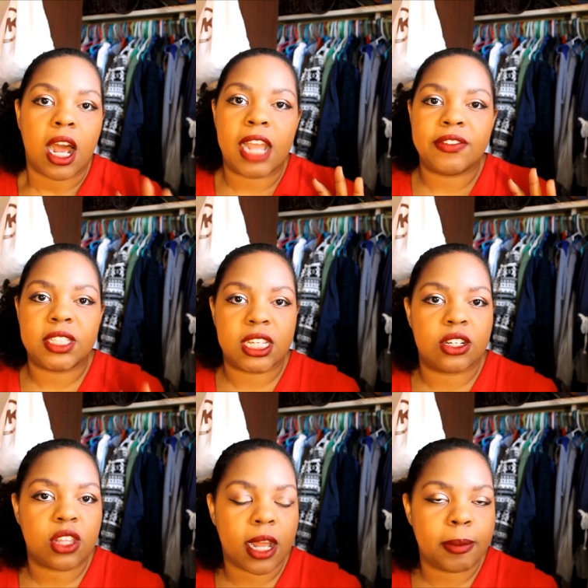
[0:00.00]
I've seen
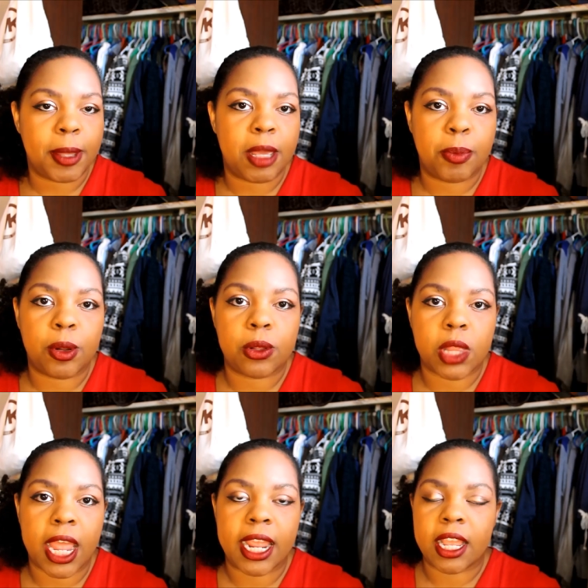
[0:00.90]
a lot of people
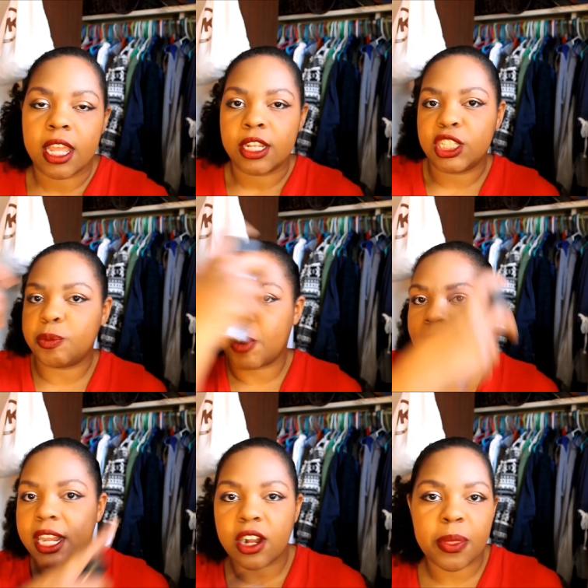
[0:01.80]
like
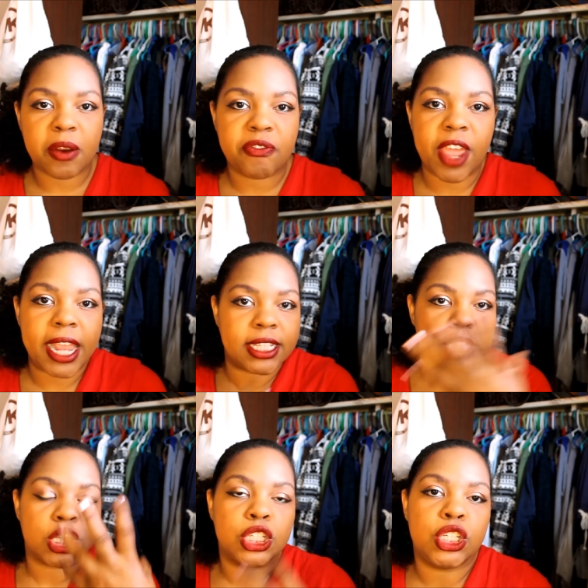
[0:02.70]
spray it on their
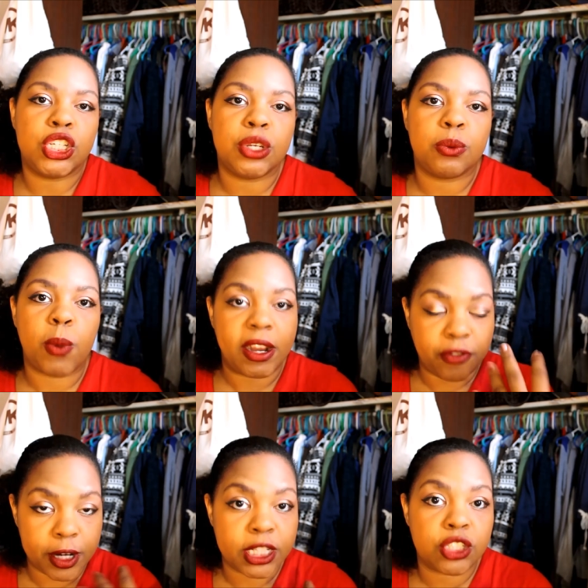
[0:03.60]
face, wait
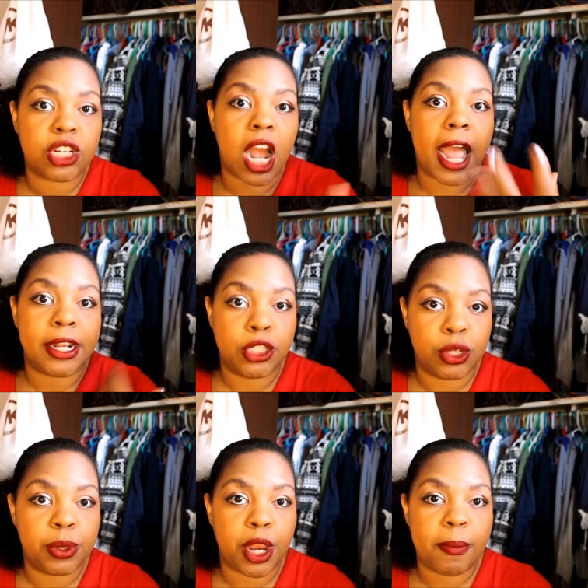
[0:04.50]
for it to dry,
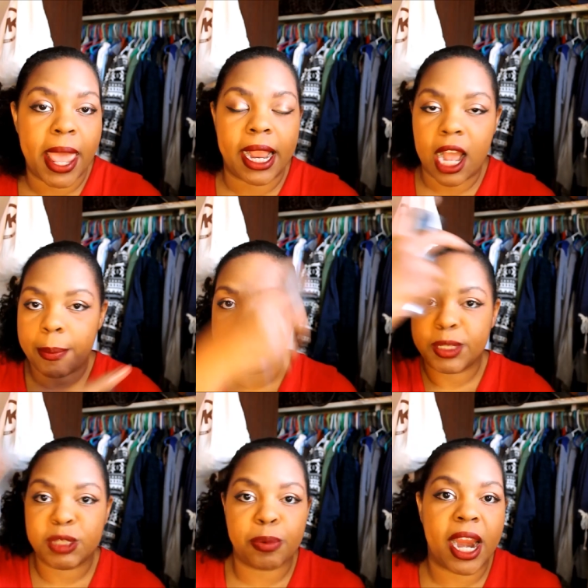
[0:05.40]
do their makeup,
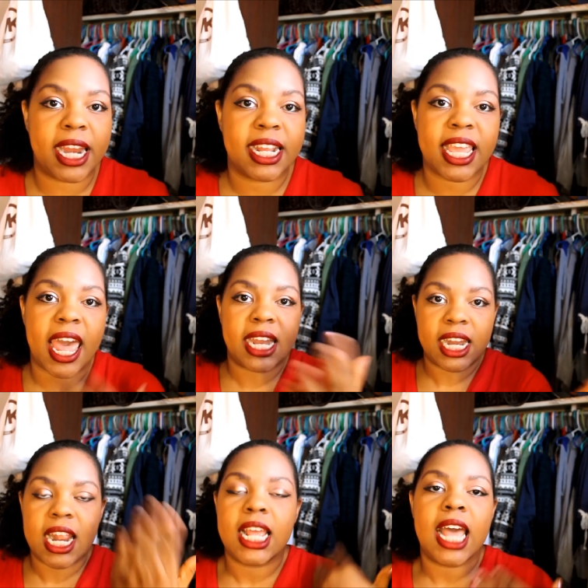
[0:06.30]
spray it
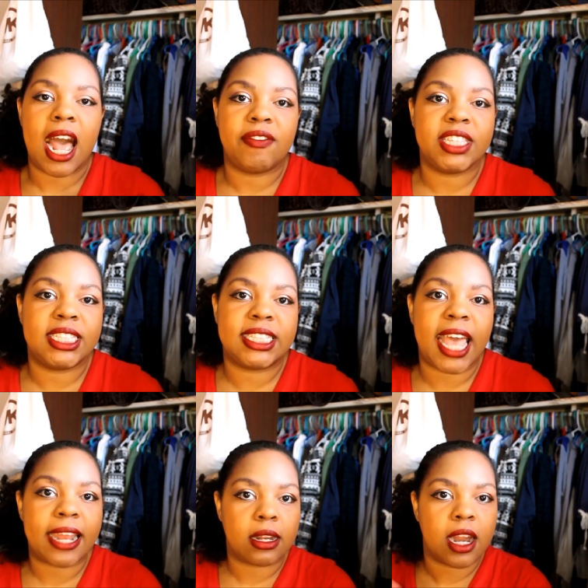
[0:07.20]
again, have it
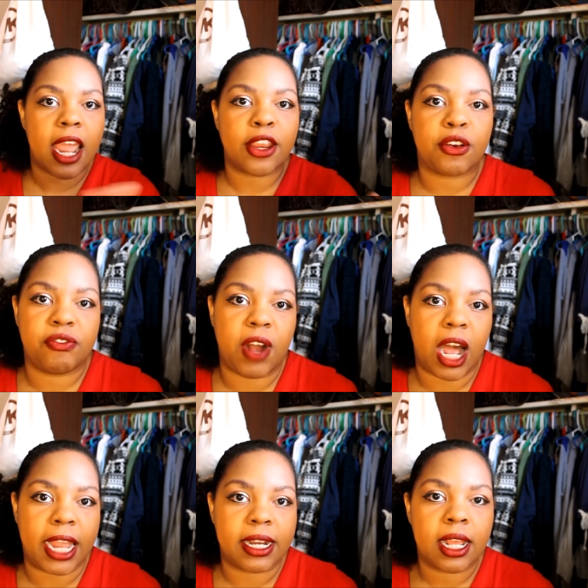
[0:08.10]
set, and you're
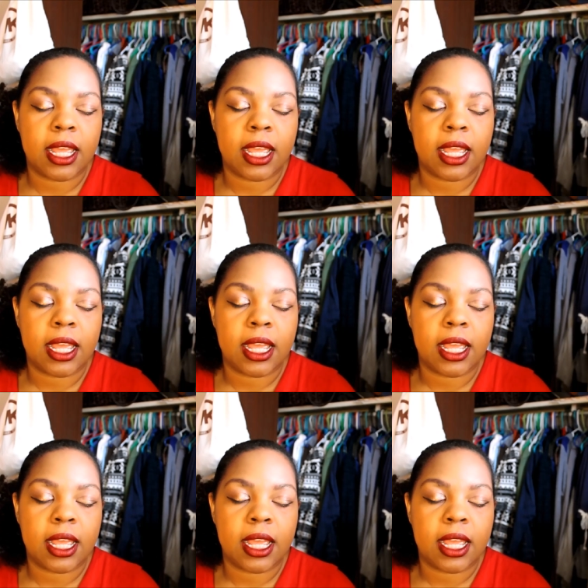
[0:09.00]
fine.